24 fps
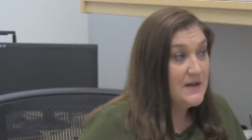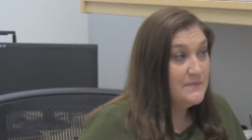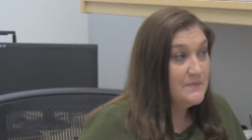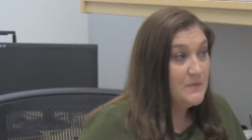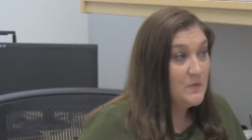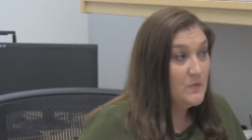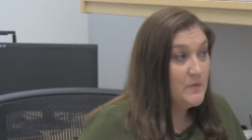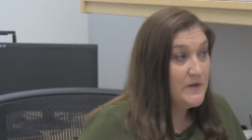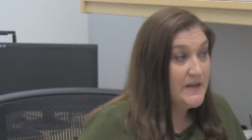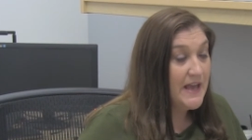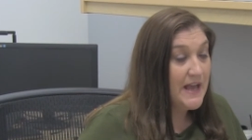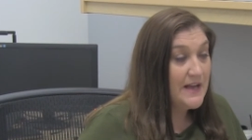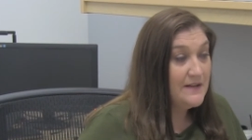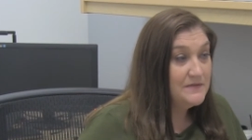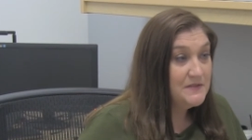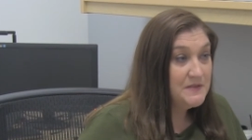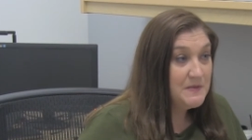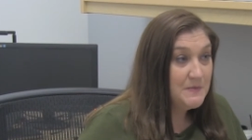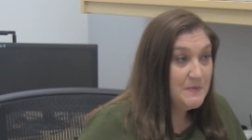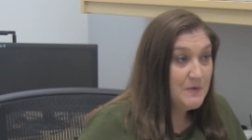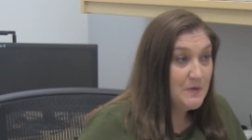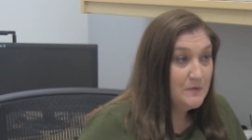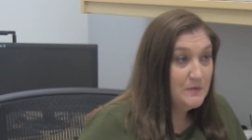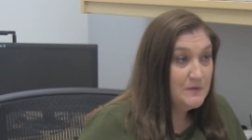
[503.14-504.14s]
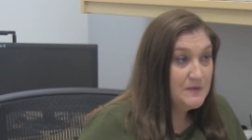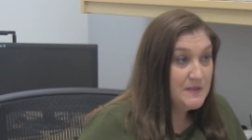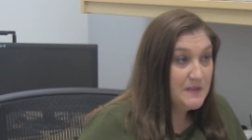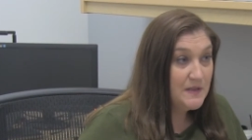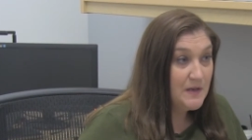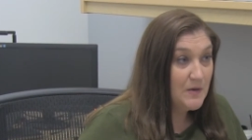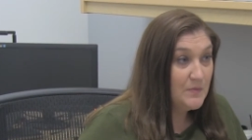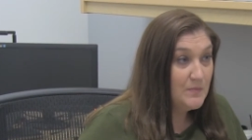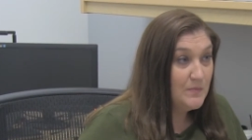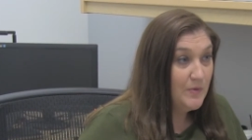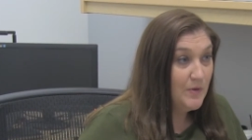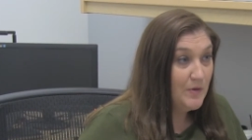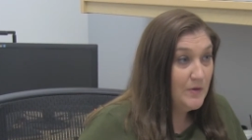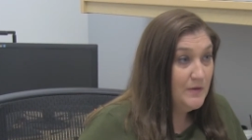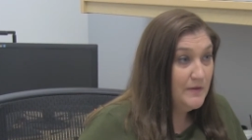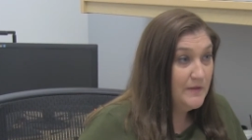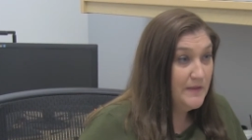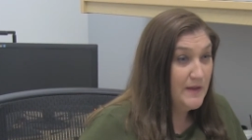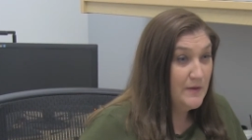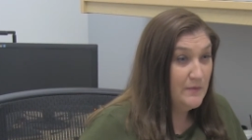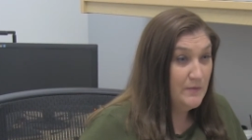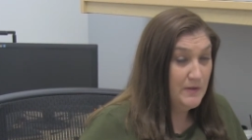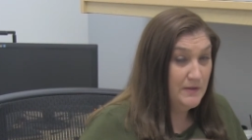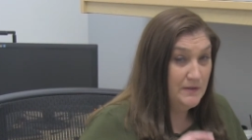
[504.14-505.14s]
we have some notes in our book
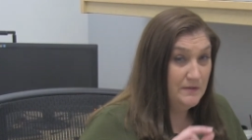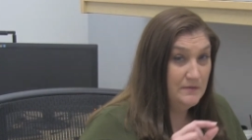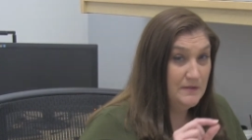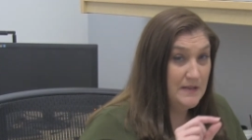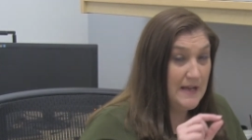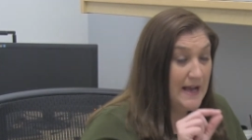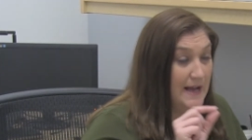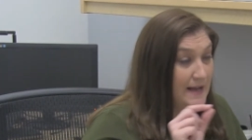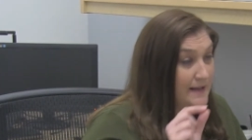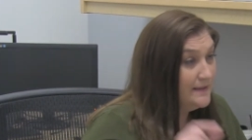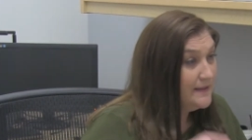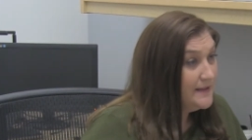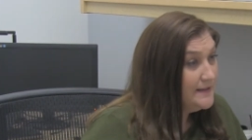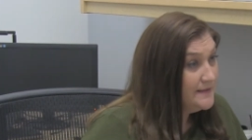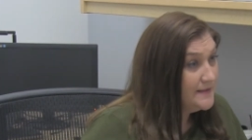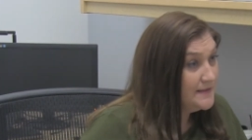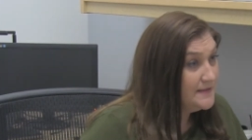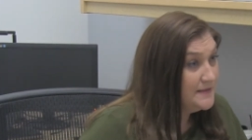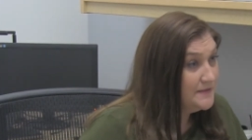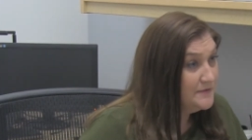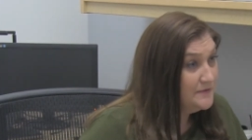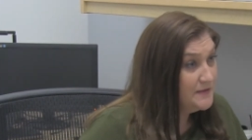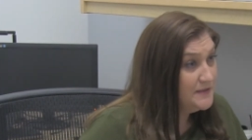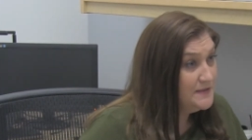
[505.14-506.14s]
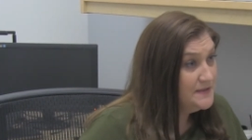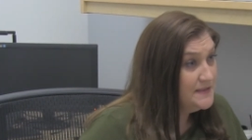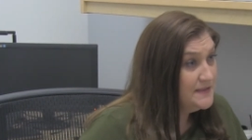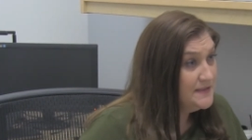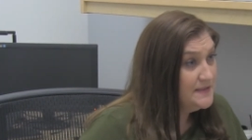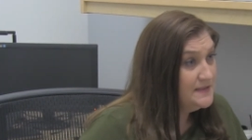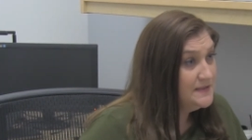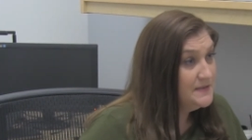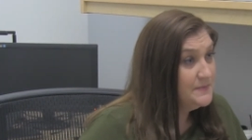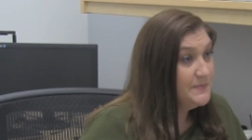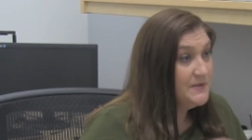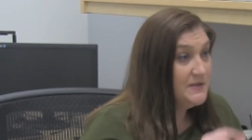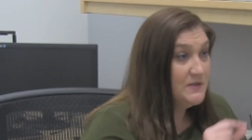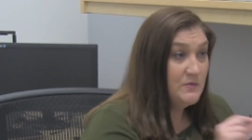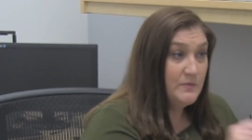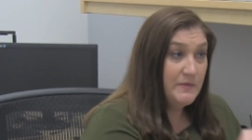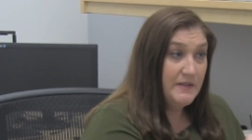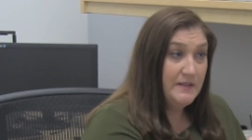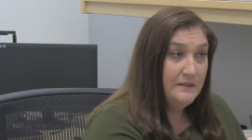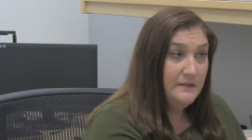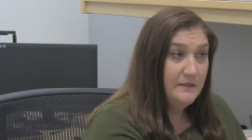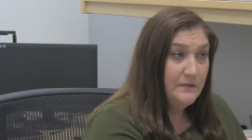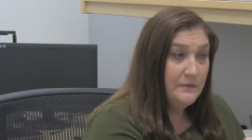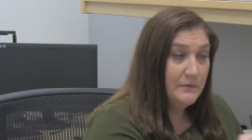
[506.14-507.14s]
that will highlight the differences
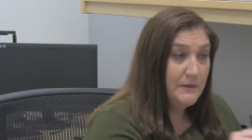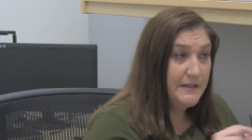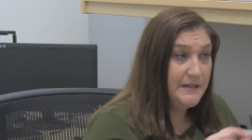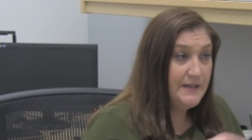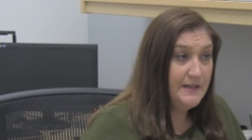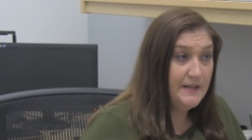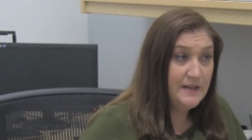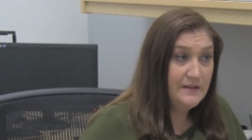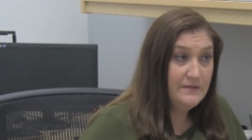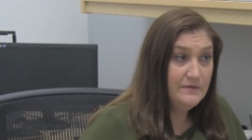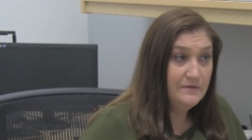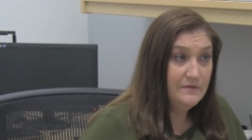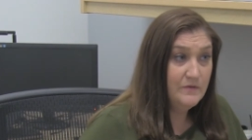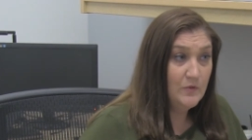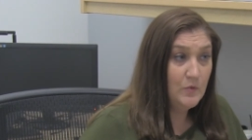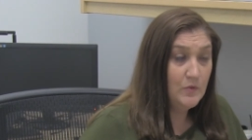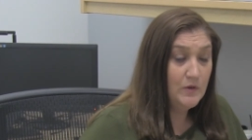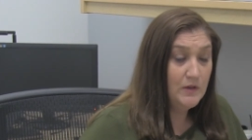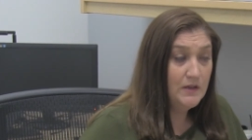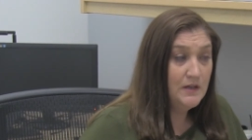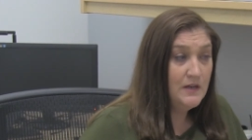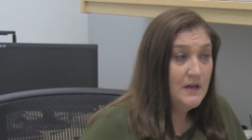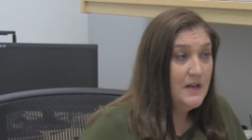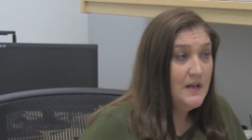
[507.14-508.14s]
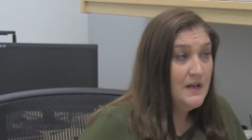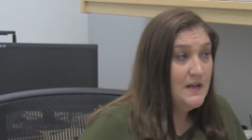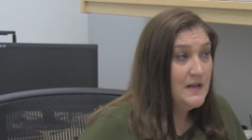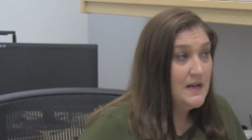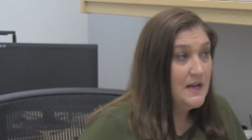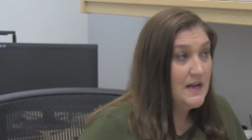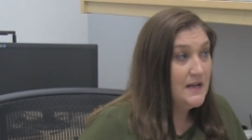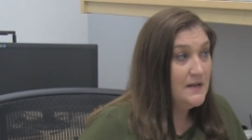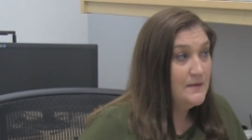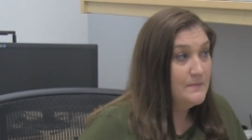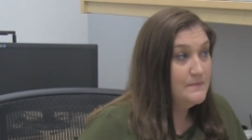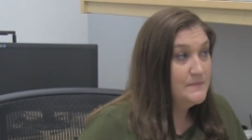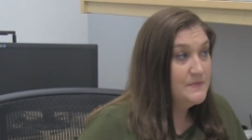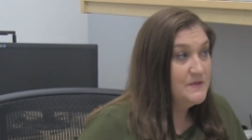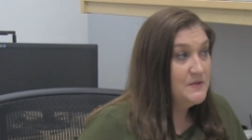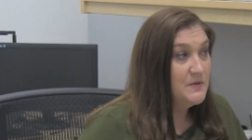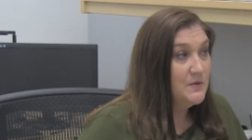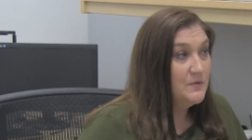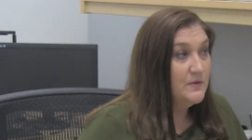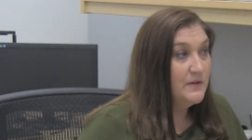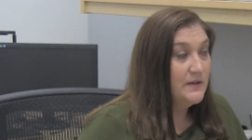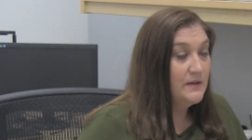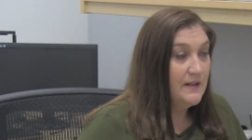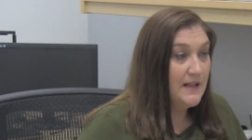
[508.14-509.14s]
between 3 and 4.
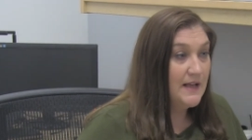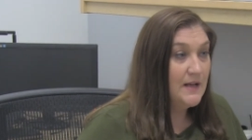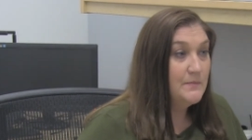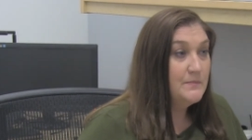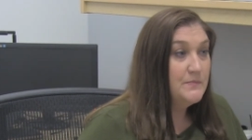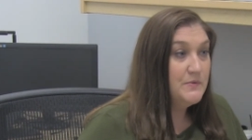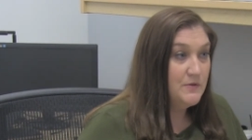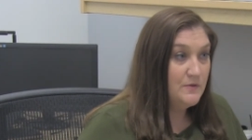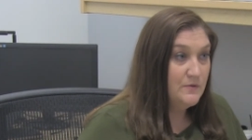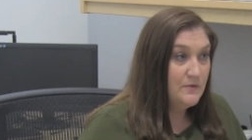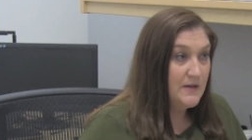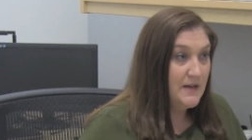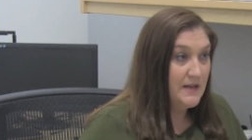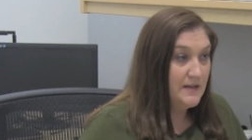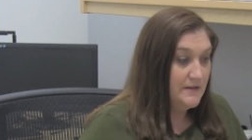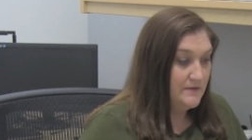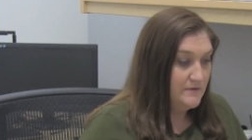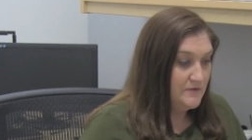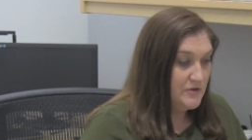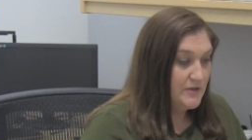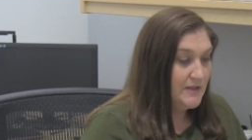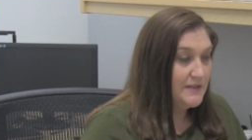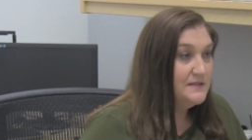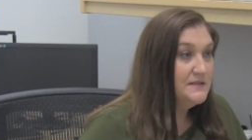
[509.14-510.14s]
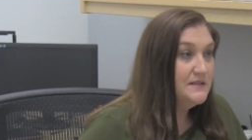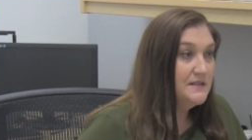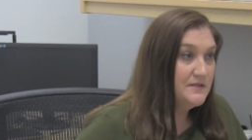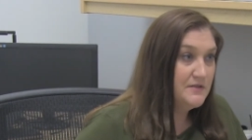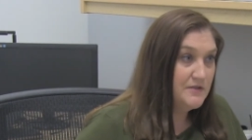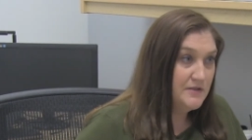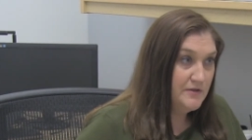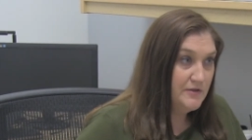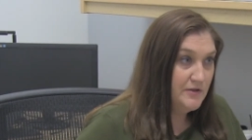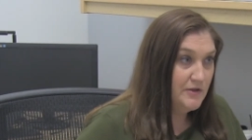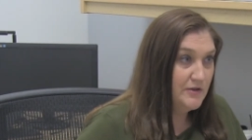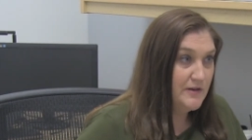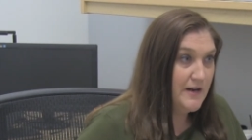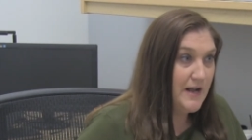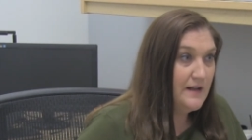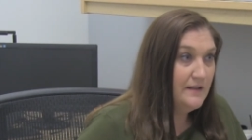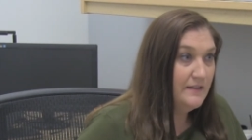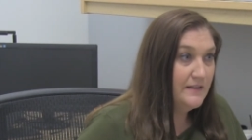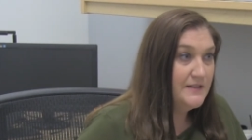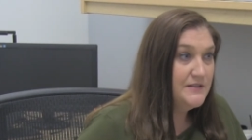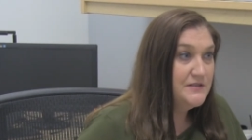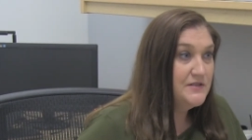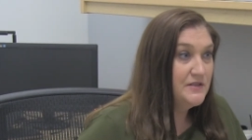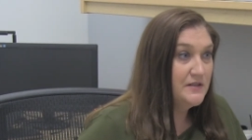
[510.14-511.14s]
So it'll help you kind of transition your
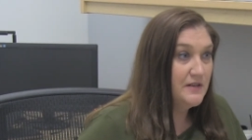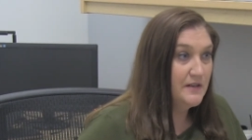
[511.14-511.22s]
knowledge and